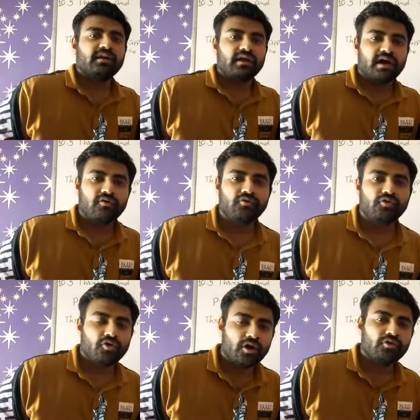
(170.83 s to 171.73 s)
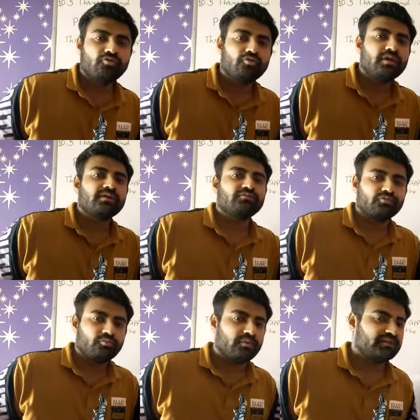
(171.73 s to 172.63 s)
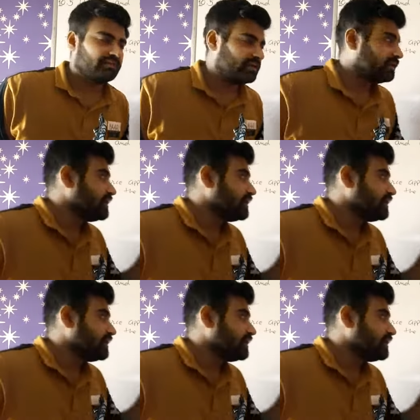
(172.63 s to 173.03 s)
now not going so much in